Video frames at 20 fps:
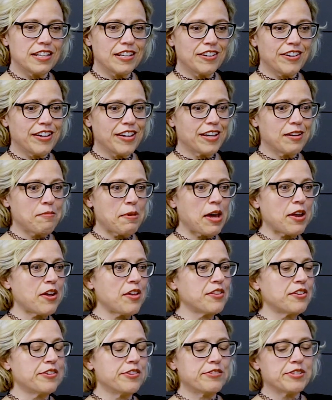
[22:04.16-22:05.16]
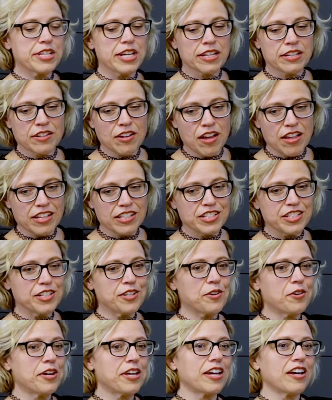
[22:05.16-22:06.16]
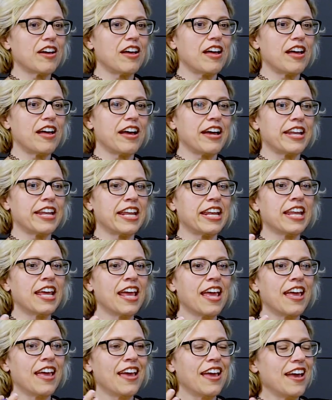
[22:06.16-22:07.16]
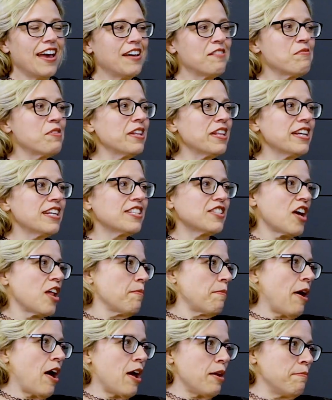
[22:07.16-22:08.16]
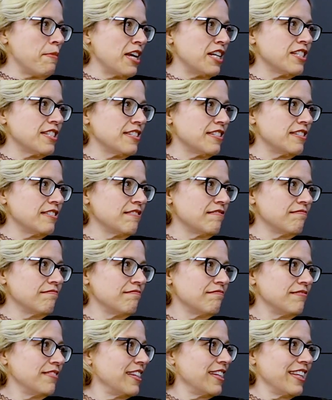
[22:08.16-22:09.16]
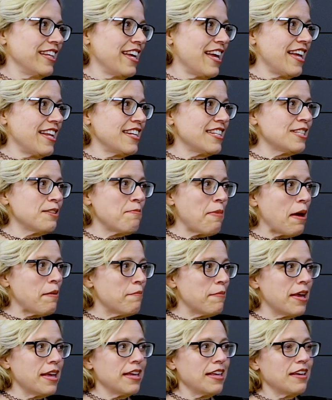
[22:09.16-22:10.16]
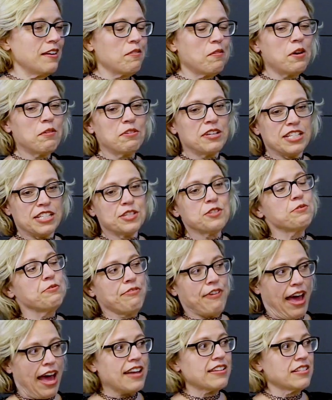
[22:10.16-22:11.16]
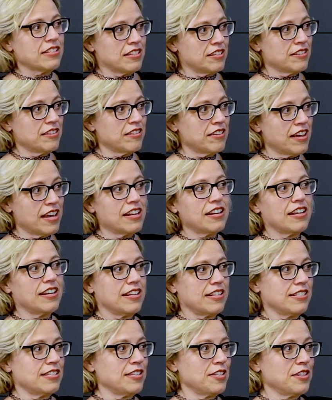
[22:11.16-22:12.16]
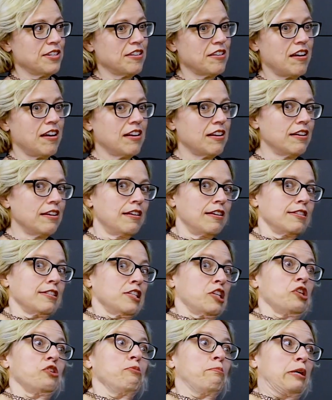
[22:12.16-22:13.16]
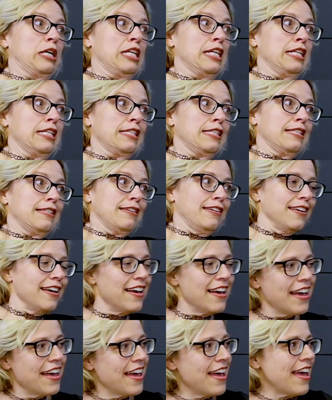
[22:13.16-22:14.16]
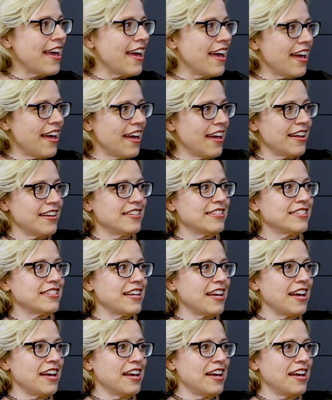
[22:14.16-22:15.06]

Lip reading: hearing about all the new technology going on. And really, it's all about automation in the end. It's about making what we do faster and easier on us humans, and